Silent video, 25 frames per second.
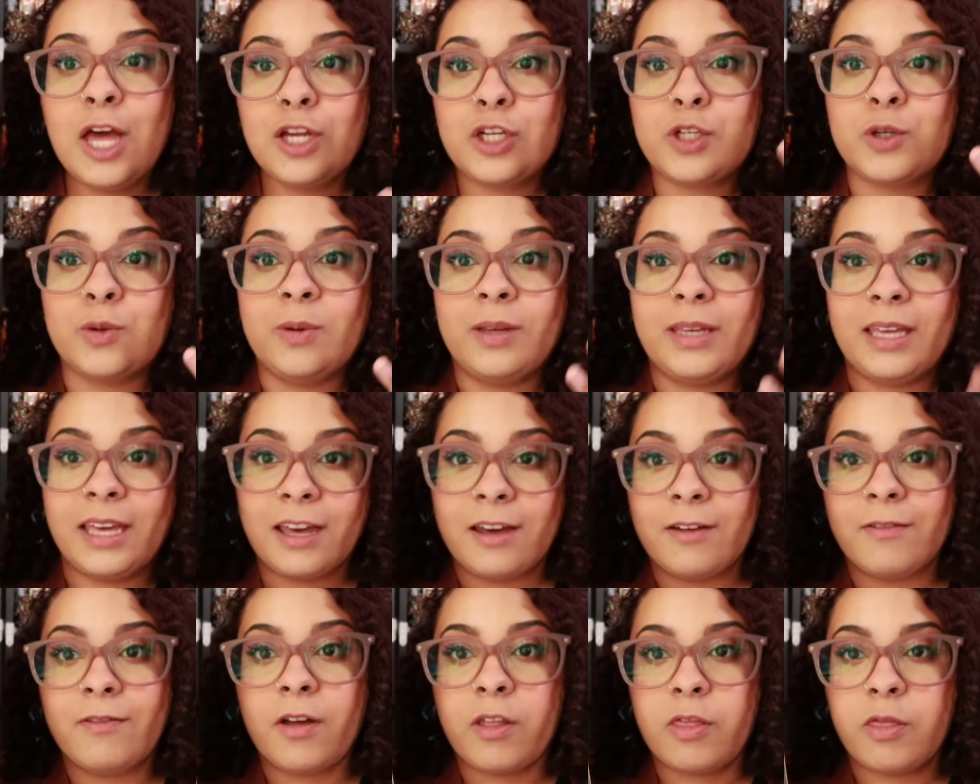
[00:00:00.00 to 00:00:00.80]
to
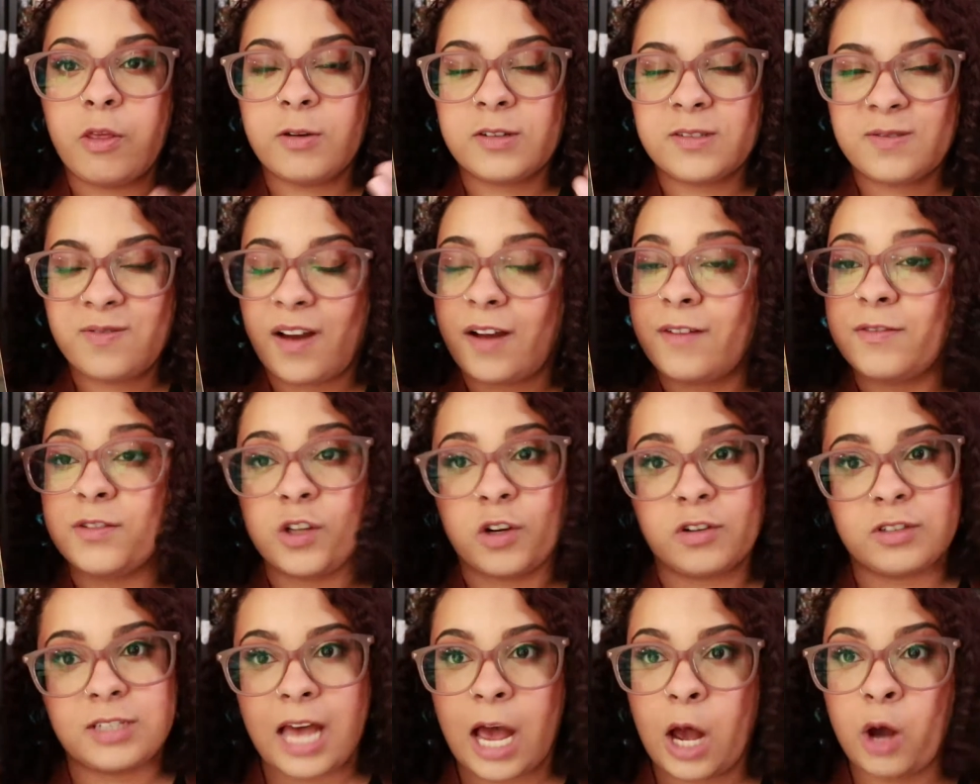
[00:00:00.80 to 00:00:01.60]
give those five
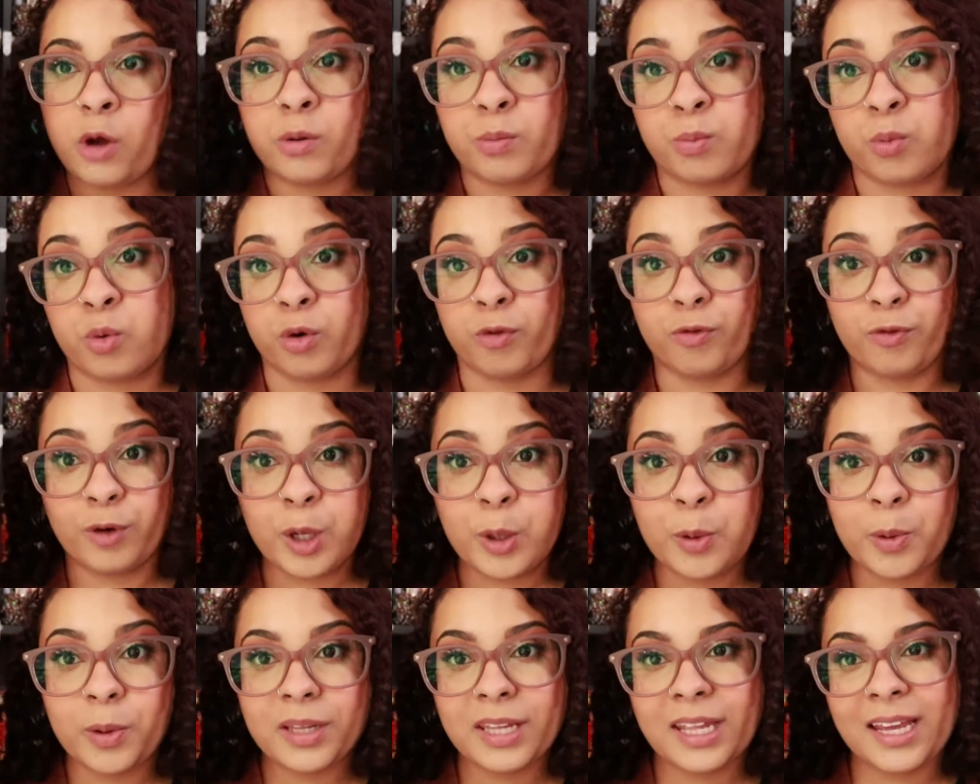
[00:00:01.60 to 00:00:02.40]
stars out more
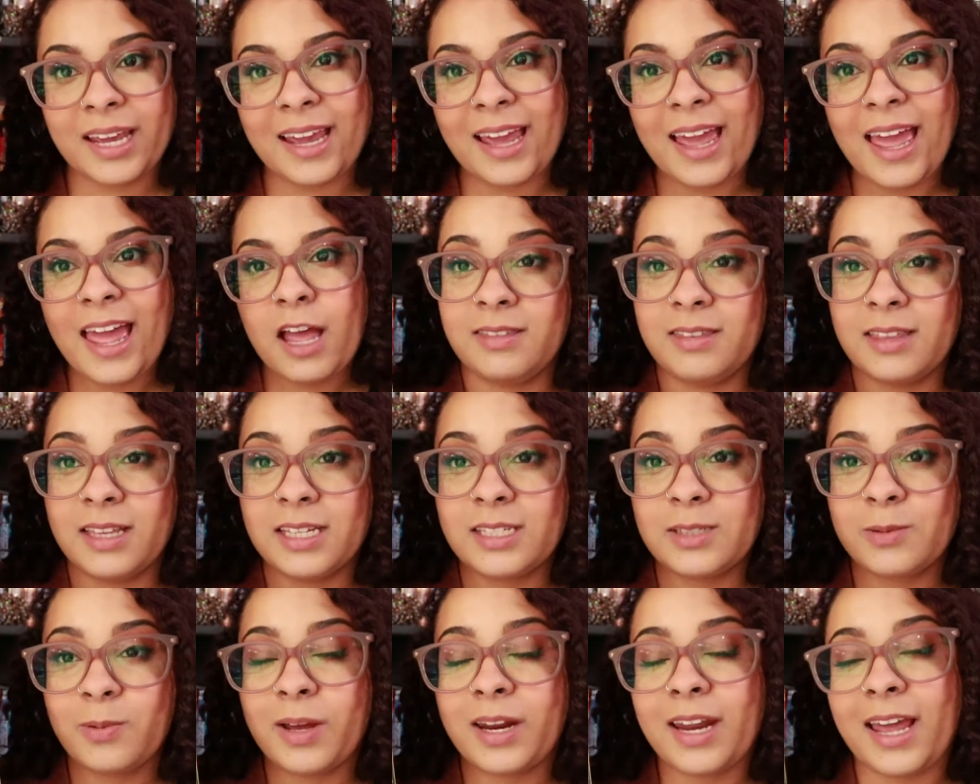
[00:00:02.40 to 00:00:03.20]
frequently.
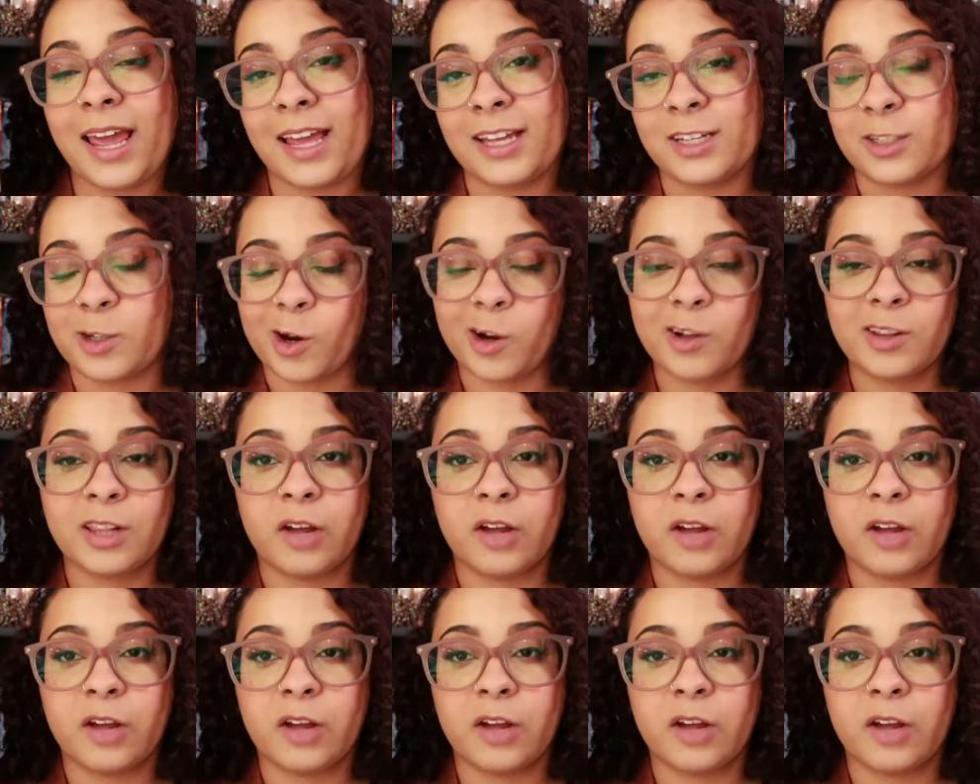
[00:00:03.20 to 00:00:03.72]
This one and Dark